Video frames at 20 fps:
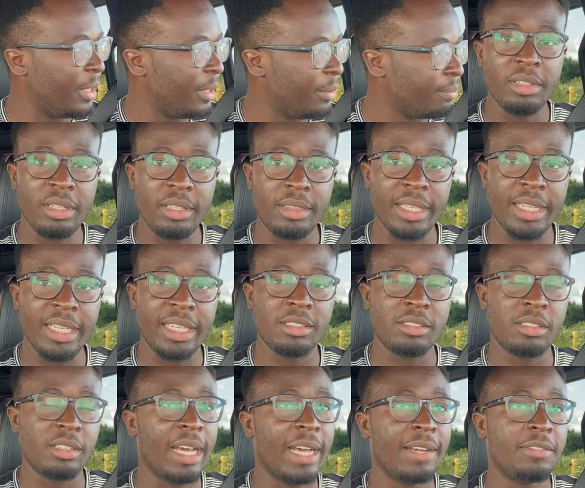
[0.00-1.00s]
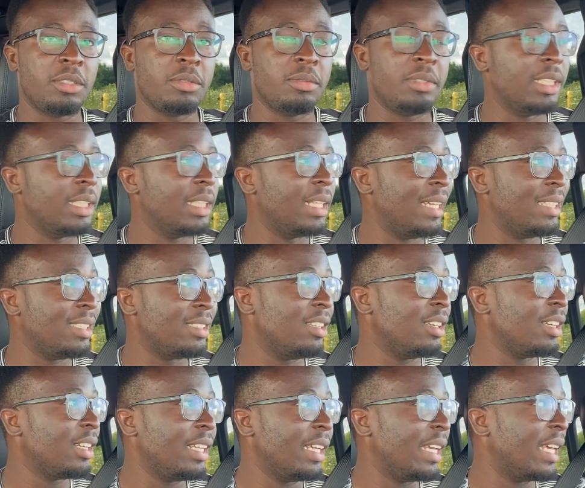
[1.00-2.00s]
The only thing is you have to realize you're not
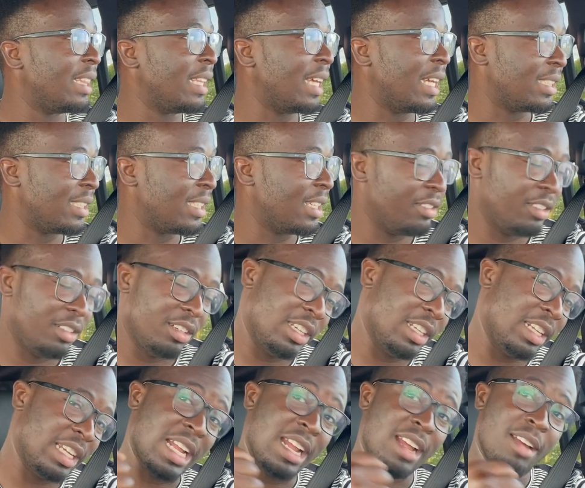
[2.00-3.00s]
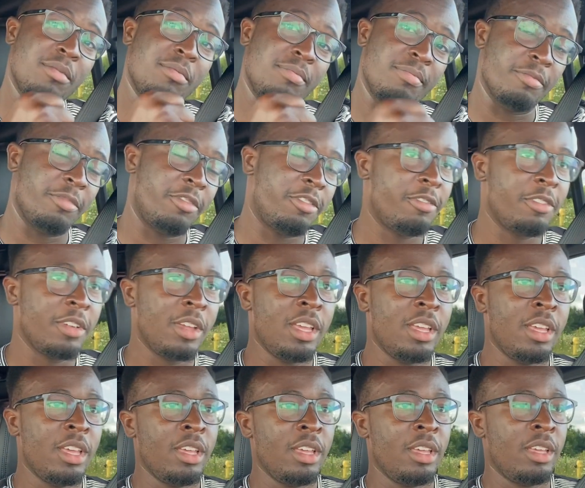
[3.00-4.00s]
going to get that sound. You're not going to get oomph
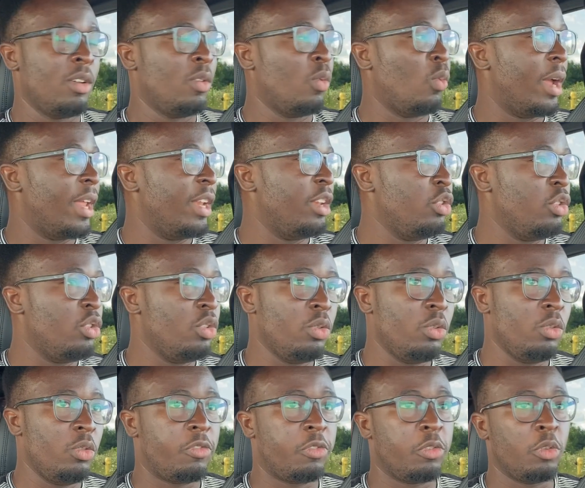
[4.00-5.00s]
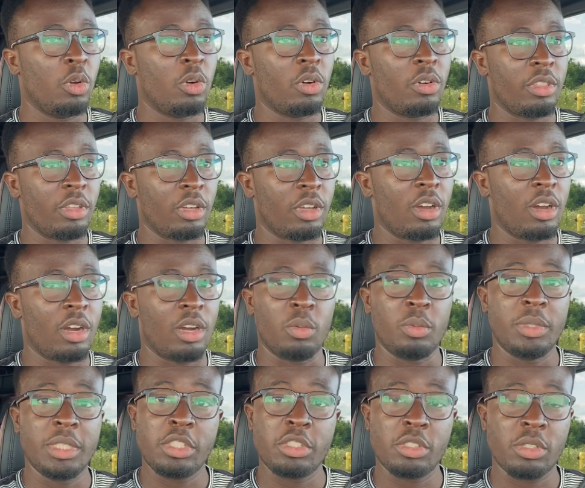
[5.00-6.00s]
when you floor the car,
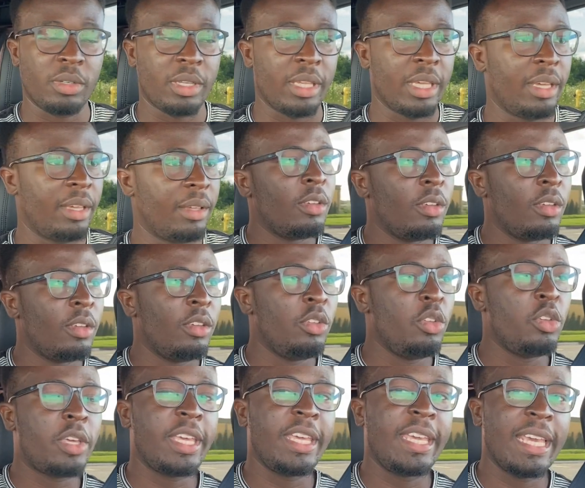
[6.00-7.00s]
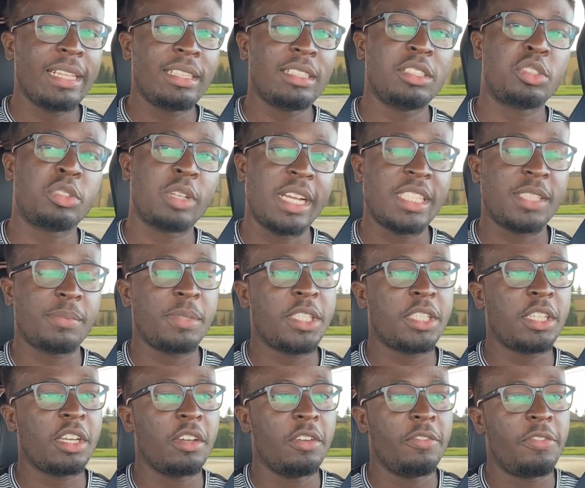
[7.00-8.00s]
which is okay. You can get the
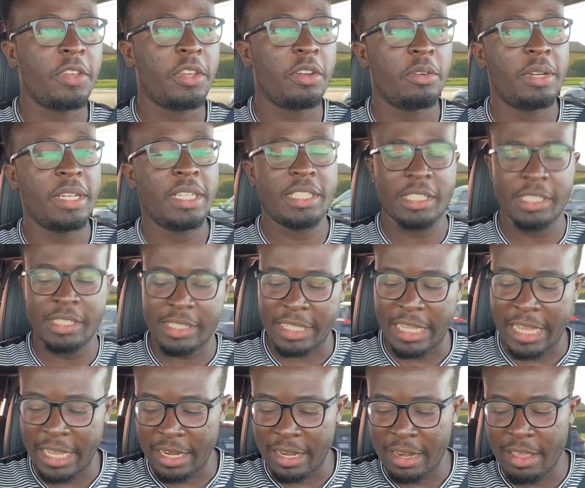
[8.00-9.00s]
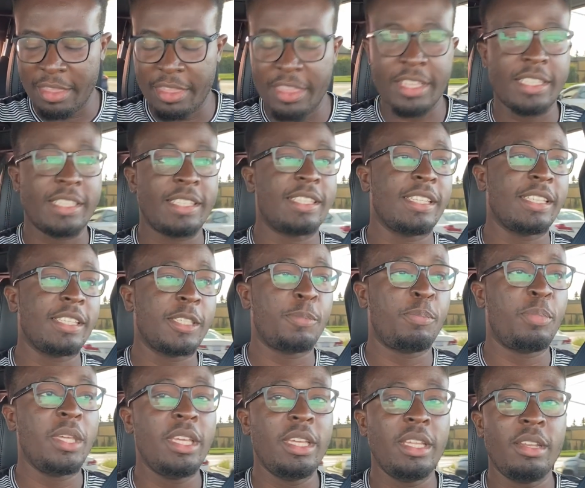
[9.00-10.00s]
transmission configurations in the
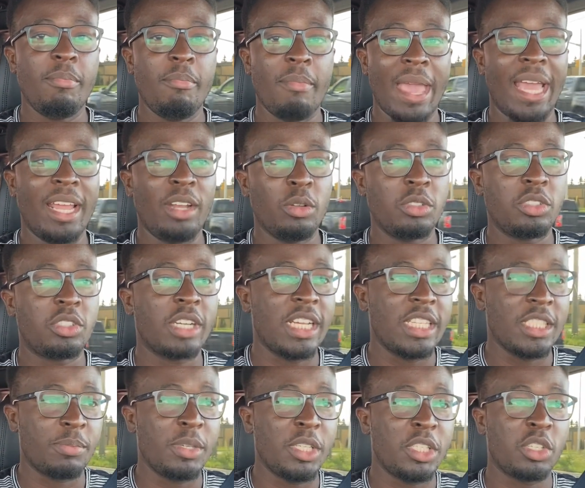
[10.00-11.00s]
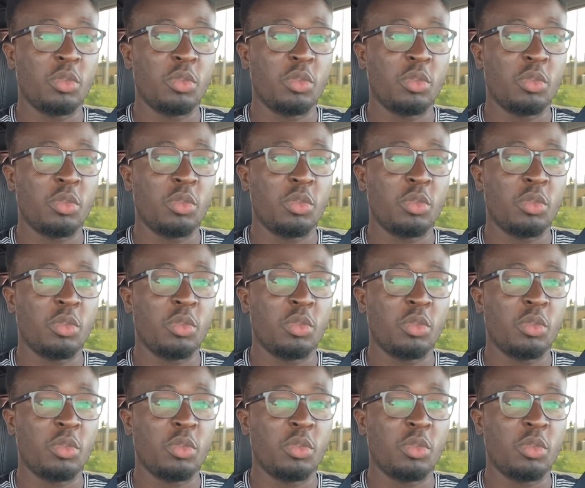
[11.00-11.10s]
6-speed manual transmission,